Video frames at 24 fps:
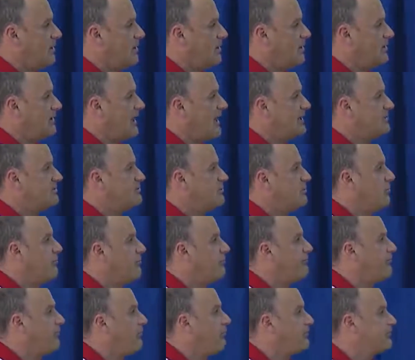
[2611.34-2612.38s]
against number
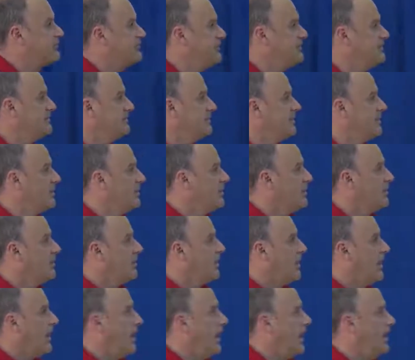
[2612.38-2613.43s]
14.
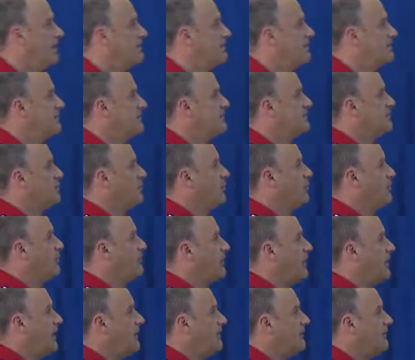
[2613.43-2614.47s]
And this is another
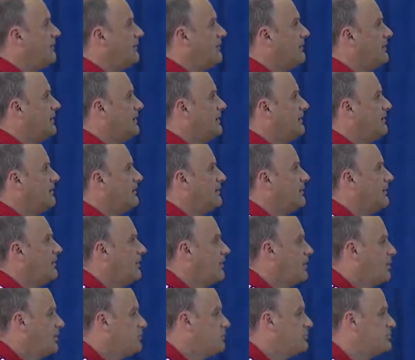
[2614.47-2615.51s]
player here.
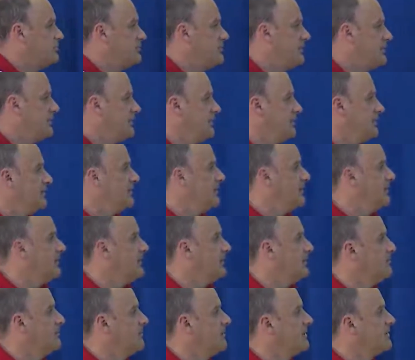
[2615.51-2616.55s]
You see
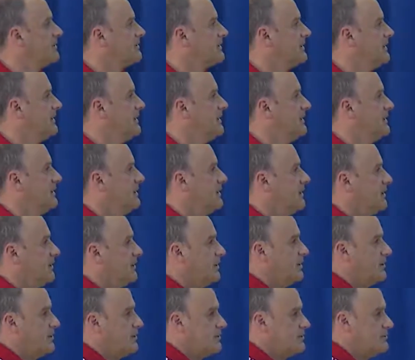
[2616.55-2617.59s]
immediately
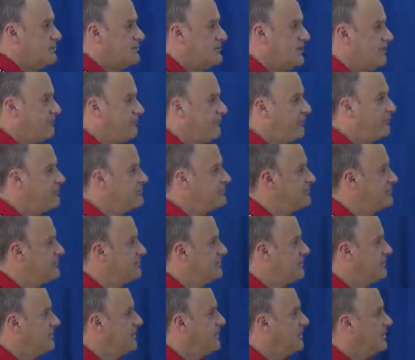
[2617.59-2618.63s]
the difference.
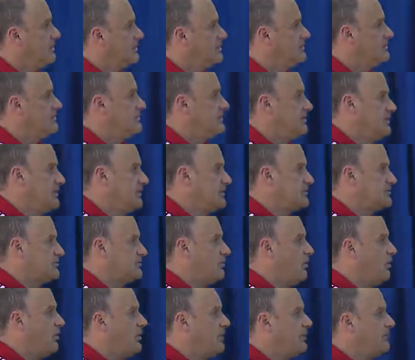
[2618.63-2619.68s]
He is
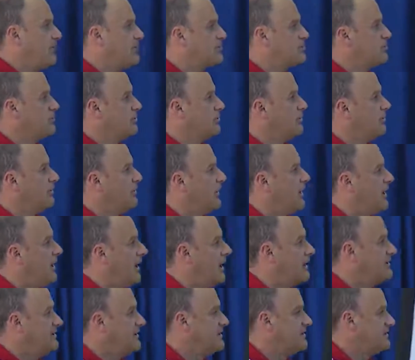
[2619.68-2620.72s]
early mature,
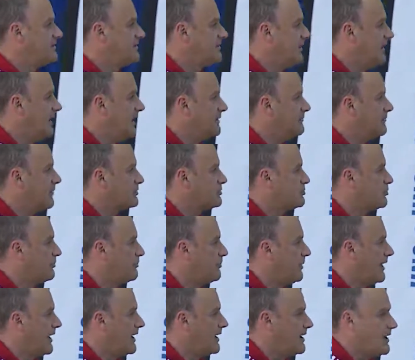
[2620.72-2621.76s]
and this is a late mature
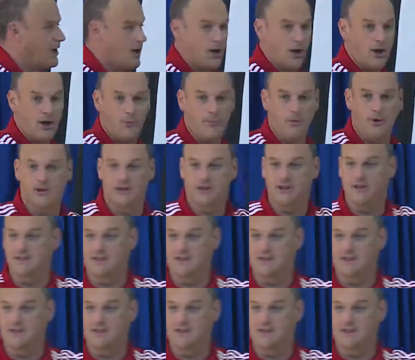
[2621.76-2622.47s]
player. But in